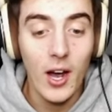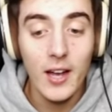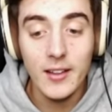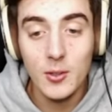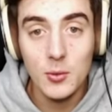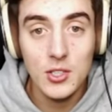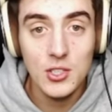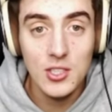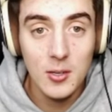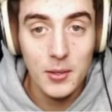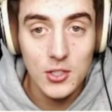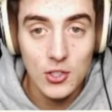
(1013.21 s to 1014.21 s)
I think we just need
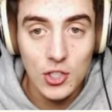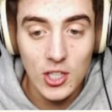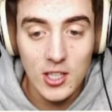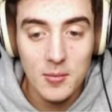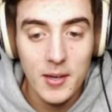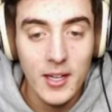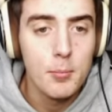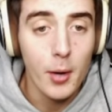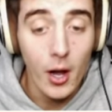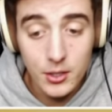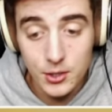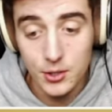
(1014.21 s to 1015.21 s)
a bunch of Chicken Men.
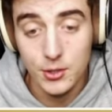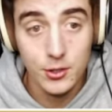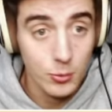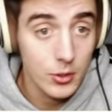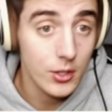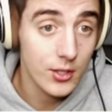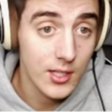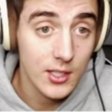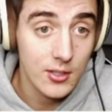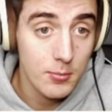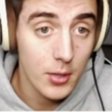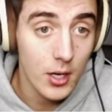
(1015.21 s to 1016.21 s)
Boxers. We could just get
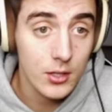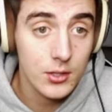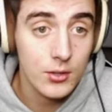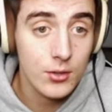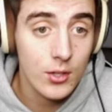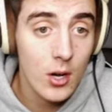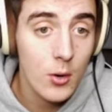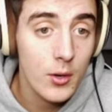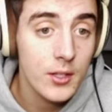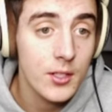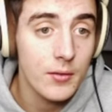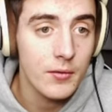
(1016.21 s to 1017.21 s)
some boxers
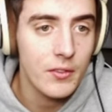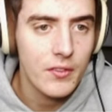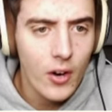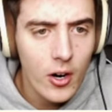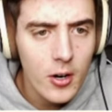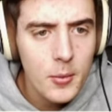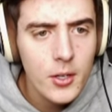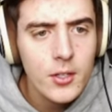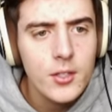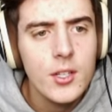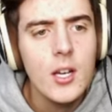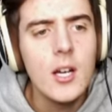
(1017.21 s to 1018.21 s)
going, some
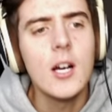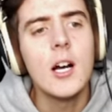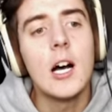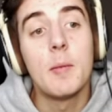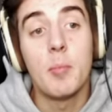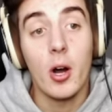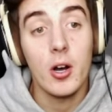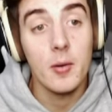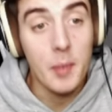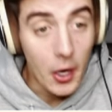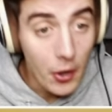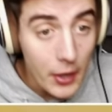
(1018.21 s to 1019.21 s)
farmers, a
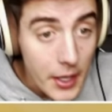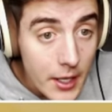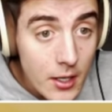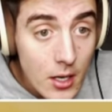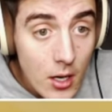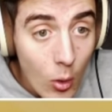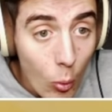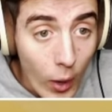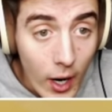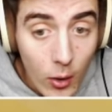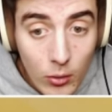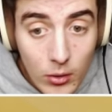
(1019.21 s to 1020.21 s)
barbarian. Wow.